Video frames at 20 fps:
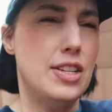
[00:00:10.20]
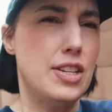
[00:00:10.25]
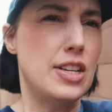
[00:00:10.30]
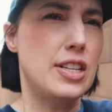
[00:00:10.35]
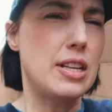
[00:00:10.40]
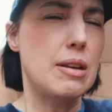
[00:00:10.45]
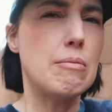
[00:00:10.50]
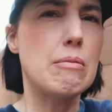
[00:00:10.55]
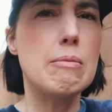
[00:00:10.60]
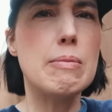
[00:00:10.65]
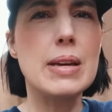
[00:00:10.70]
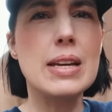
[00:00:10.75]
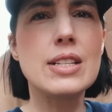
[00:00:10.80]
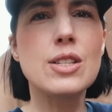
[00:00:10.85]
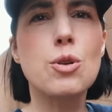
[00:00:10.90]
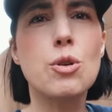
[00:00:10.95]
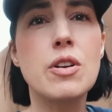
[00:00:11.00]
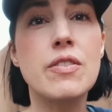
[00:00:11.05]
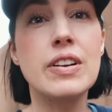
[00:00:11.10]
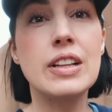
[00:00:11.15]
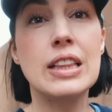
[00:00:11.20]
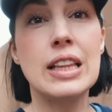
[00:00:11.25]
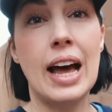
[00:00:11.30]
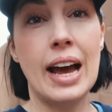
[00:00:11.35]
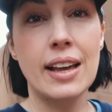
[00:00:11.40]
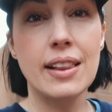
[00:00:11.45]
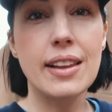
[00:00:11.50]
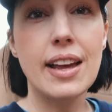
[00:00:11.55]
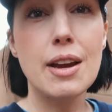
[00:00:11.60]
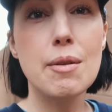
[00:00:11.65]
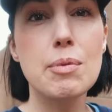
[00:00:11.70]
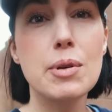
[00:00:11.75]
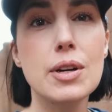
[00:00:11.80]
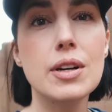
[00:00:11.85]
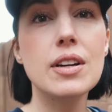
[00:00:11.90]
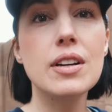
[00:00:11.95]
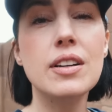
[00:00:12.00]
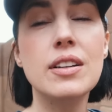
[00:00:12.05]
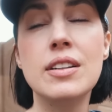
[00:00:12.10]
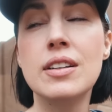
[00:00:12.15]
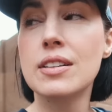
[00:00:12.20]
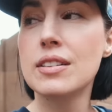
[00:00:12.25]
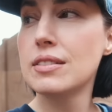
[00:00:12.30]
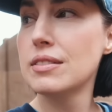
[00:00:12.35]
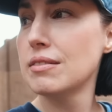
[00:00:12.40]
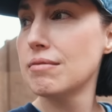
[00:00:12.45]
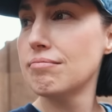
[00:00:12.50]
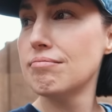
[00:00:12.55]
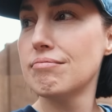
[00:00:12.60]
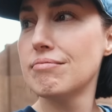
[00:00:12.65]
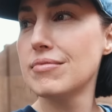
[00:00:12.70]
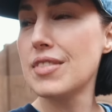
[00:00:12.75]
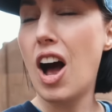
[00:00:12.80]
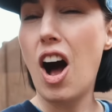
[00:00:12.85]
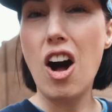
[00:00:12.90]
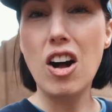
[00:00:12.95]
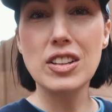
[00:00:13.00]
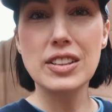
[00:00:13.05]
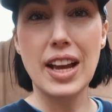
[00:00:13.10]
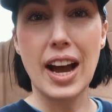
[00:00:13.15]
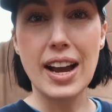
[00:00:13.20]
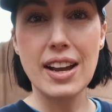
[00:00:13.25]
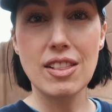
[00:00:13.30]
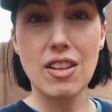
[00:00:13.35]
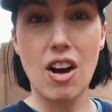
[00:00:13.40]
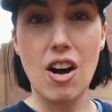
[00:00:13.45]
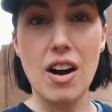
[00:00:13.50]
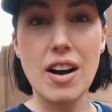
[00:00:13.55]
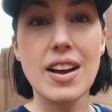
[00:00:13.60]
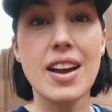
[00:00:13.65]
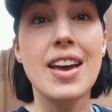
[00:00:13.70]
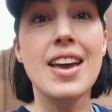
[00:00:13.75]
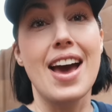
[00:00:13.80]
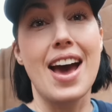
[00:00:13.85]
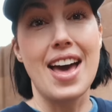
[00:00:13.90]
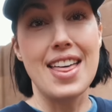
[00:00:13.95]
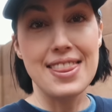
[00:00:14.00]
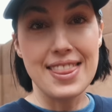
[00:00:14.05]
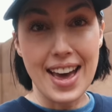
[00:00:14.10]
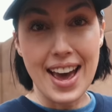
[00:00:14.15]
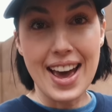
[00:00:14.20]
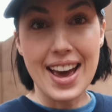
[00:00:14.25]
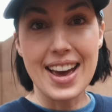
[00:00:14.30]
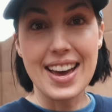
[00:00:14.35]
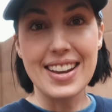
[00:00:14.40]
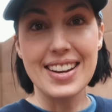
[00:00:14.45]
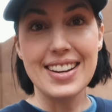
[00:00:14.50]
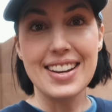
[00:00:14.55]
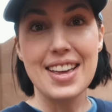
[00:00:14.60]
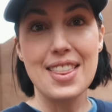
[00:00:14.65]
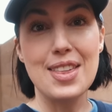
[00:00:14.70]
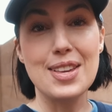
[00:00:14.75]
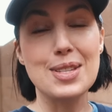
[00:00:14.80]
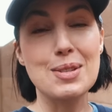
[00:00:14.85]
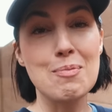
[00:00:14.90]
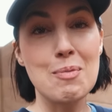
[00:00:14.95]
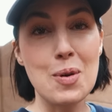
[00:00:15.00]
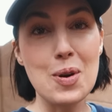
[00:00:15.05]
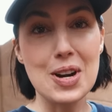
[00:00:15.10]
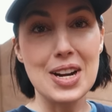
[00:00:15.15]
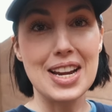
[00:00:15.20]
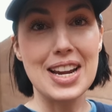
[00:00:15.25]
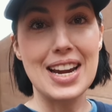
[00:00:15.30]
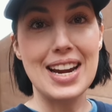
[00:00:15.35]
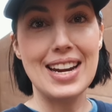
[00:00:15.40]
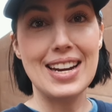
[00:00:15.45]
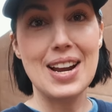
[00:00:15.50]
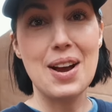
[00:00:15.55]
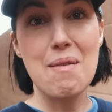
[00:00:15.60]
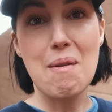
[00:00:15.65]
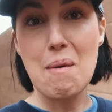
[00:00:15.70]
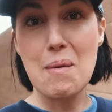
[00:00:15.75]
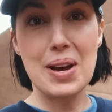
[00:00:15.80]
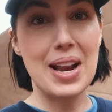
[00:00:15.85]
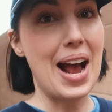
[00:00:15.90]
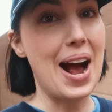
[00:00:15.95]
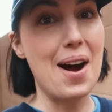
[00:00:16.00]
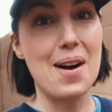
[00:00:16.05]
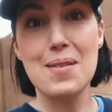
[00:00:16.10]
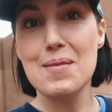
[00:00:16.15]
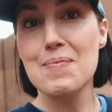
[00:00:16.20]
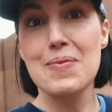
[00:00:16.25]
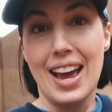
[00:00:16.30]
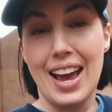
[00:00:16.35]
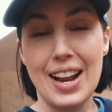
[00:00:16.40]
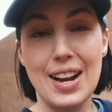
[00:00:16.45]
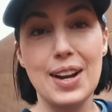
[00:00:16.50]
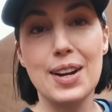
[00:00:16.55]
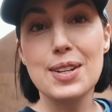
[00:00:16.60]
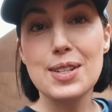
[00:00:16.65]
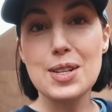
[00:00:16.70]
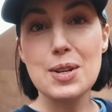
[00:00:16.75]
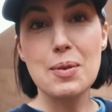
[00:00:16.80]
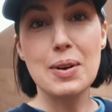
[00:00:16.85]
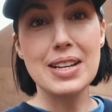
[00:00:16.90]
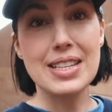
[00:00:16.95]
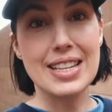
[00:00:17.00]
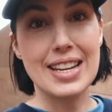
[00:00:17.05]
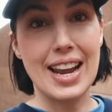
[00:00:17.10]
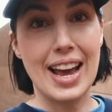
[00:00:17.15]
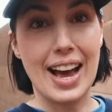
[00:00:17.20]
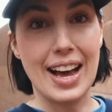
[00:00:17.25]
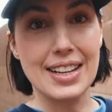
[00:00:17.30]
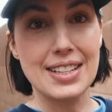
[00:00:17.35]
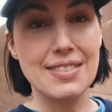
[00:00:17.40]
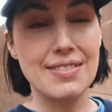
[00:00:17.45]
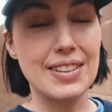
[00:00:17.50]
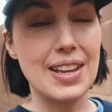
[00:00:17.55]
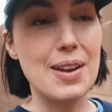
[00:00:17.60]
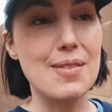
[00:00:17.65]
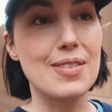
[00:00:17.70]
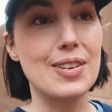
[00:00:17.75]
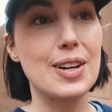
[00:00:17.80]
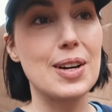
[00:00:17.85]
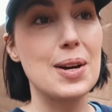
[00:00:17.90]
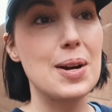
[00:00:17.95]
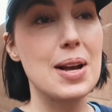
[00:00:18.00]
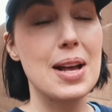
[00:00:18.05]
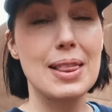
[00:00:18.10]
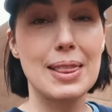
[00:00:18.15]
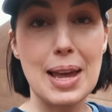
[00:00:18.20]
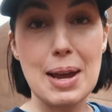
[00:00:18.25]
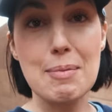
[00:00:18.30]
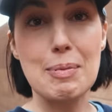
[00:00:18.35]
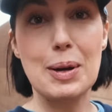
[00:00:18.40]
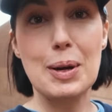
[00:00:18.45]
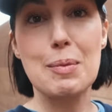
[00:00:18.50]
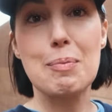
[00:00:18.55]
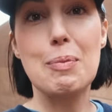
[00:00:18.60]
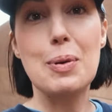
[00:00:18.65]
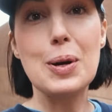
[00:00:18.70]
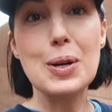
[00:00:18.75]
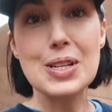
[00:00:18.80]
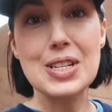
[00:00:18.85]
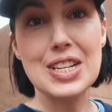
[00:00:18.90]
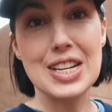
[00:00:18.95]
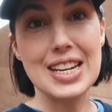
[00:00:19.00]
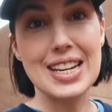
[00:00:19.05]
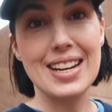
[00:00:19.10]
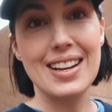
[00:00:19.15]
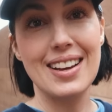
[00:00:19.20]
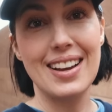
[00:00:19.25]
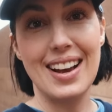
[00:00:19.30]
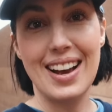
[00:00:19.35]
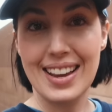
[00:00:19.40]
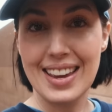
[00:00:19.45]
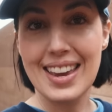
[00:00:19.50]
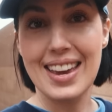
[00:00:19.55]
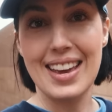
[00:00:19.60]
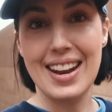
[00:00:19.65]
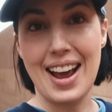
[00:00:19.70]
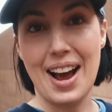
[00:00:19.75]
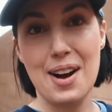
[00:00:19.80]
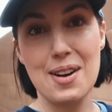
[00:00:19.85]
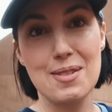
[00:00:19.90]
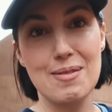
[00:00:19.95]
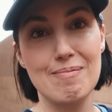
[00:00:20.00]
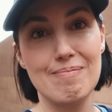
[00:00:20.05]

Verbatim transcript: she seemed to be in sort of a light labor all night long. And then this morning we went out and here she was in active labor, labor pushing a kid out.